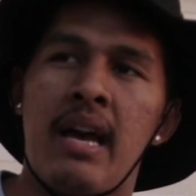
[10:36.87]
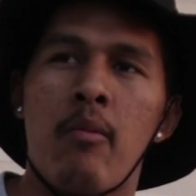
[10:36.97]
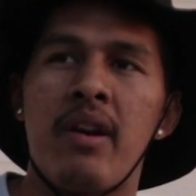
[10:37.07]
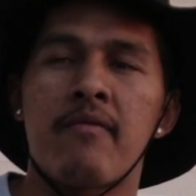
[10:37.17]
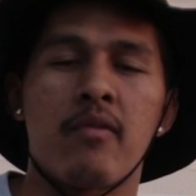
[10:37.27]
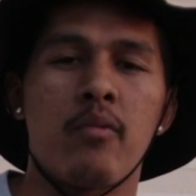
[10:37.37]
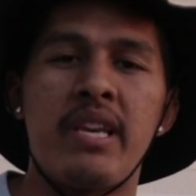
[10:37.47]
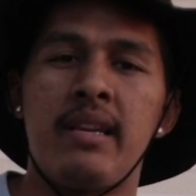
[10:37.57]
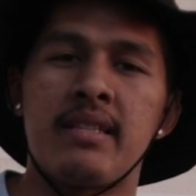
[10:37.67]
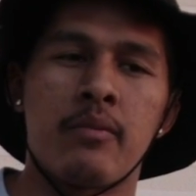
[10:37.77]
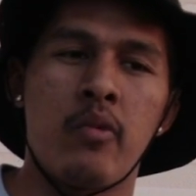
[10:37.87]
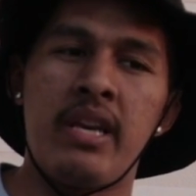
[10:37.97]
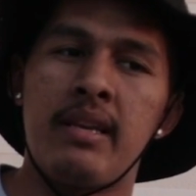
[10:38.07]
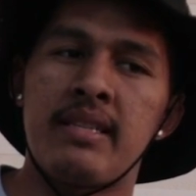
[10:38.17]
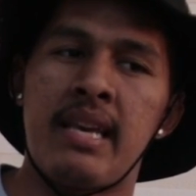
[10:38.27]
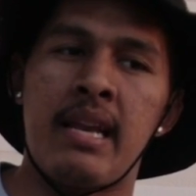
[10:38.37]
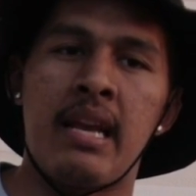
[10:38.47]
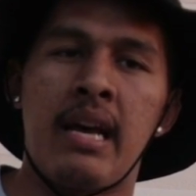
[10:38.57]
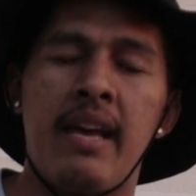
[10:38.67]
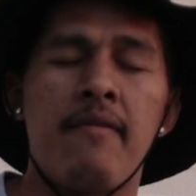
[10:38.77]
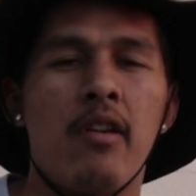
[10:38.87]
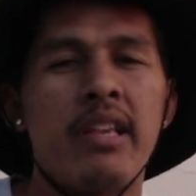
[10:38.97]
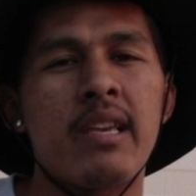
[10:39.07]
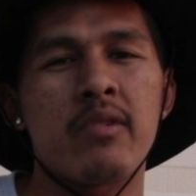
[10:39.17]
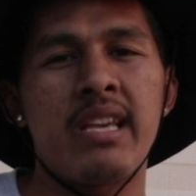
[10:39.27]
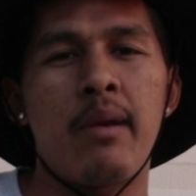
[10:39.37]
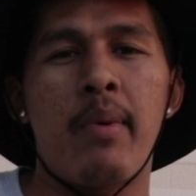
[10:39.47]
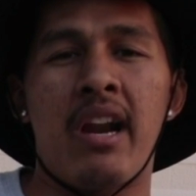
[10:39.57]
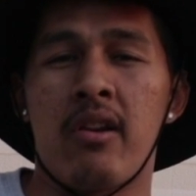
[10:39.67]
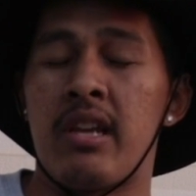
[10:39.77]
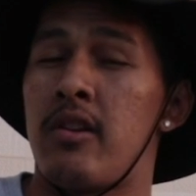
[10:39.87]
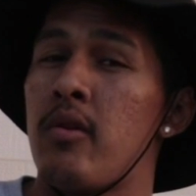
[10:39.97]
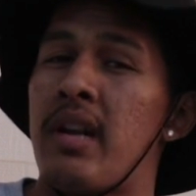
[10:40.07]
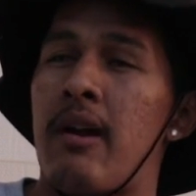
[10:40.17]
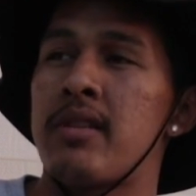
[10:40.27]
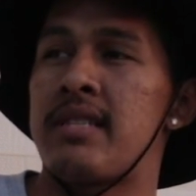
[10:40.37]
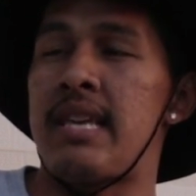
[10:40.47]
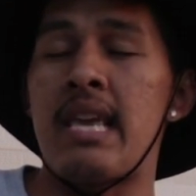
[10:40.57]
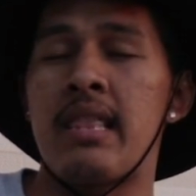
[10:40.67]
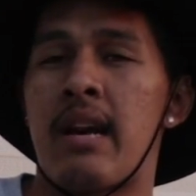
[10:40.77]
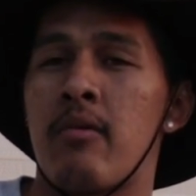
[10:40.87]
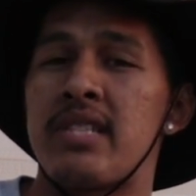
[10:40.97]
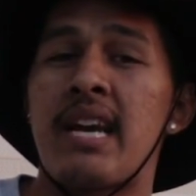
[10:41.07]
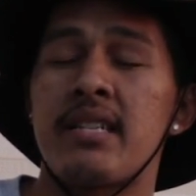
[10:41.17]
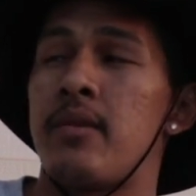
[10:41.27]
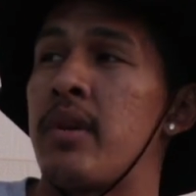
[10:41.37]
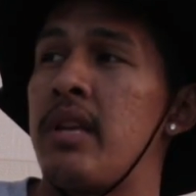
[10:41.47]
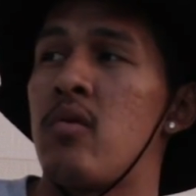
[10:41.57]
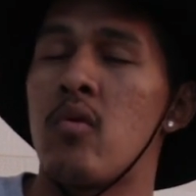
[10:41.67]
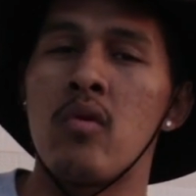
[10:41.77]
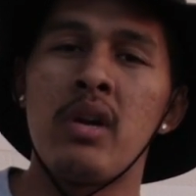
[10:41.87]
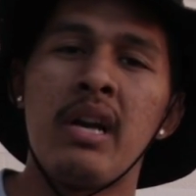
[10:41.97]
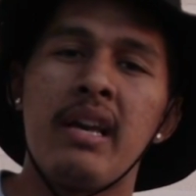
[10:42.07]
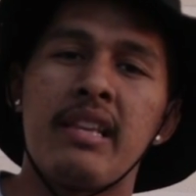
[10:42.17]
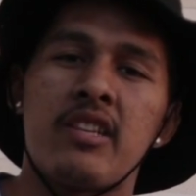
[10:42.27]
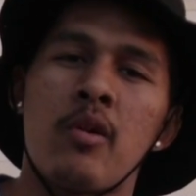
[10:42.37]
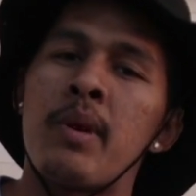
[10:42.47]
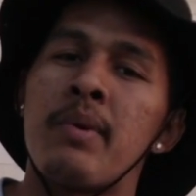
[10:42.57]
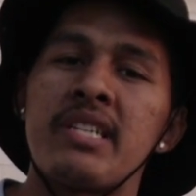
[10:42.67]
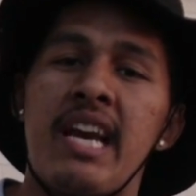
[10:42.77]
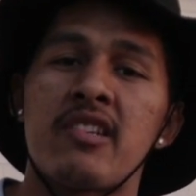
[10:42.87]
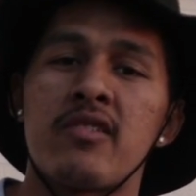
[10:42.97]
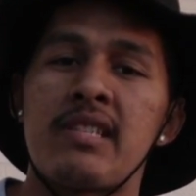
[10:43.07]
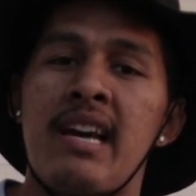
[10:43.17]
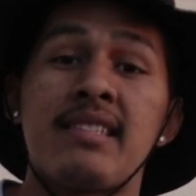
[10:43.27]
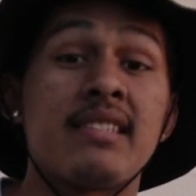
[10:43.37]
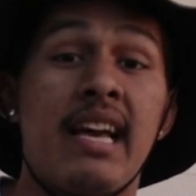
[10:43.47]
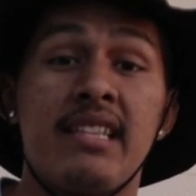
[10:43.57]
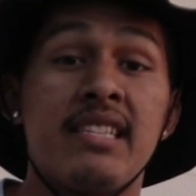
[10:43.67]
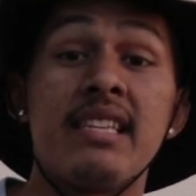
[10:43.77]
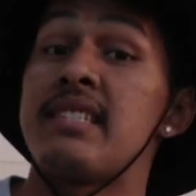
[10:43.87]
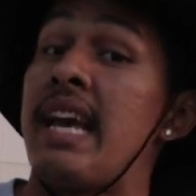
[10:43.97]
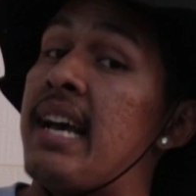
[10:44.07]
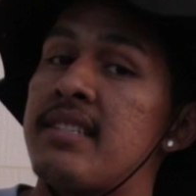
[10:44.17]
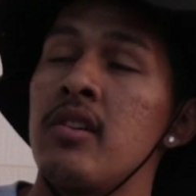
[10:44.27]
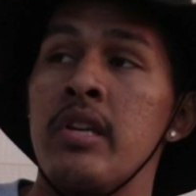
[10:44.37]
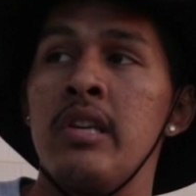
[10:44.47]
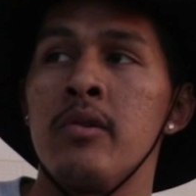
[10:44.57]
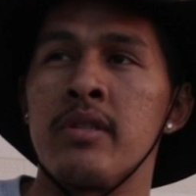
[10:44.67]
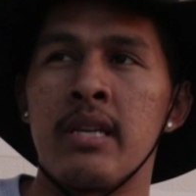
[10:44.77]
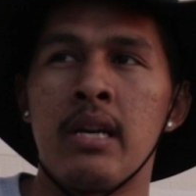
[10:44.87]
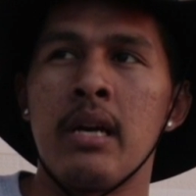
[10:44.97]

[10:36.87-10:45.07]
I went for weeks and weeks, and it felt like it was getting better. The dude I was seeing there was actually really cool. They showed me a bunch of exercises that to this day I still use.